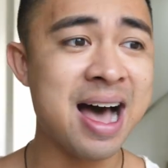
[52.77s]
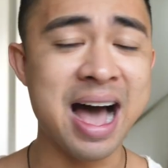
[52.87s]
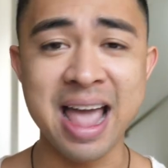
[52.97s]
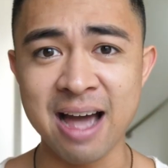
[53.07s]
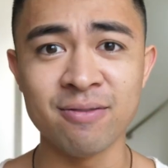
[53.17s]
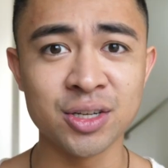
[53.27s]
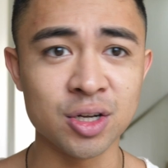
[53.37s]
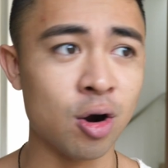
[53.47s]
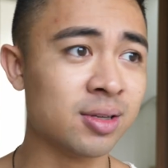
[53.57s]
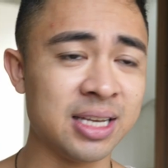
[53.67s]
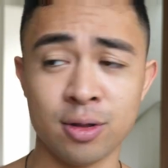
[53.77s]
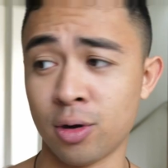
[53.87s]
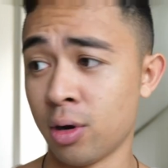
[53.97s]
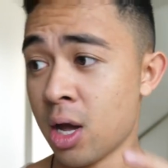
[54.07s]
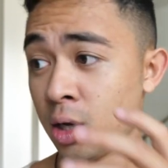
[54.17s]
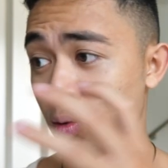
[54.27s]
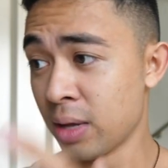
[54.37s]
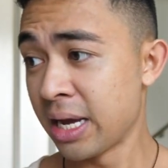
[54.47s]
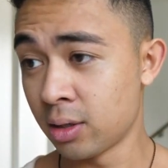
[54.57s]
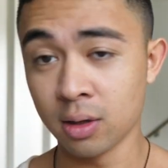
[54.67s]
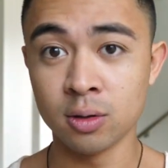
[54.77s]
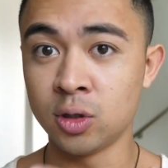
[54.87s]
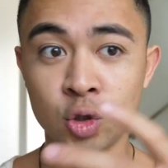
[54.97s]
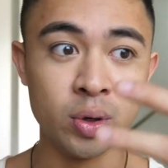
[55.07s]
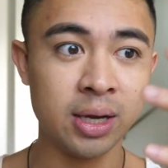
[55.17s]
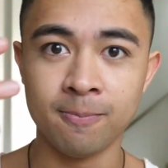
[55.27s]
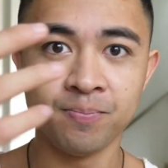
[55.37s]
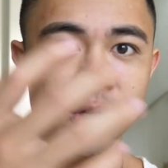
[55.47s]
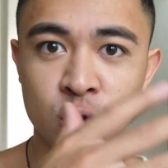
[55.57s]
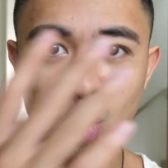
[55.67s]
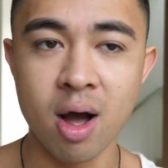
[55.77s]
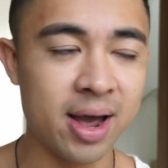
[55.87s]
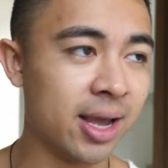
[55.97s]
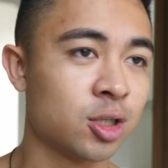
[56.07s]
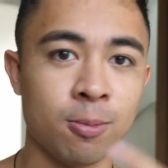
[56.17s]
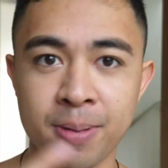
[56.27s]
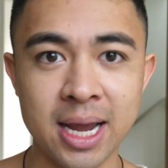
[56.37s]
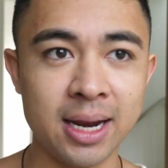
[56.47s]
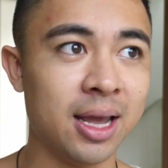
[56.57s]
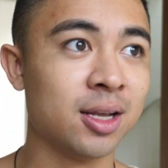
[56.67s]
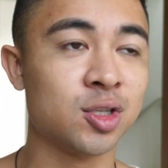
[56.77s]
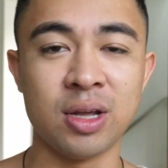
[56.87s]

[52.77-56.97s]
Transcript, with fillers: I have this art, either you like doing drawings or paintings,